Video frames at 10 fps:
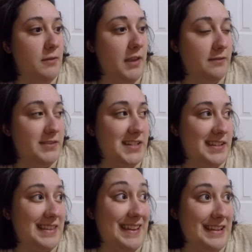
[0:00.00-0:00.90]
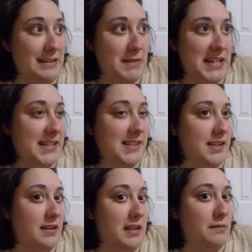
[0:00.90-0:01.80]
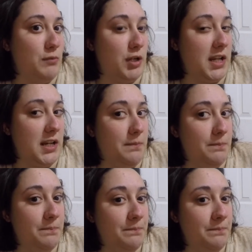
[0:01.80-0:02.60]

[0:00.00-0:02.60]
Life and Death and Midnight Sun in the morning.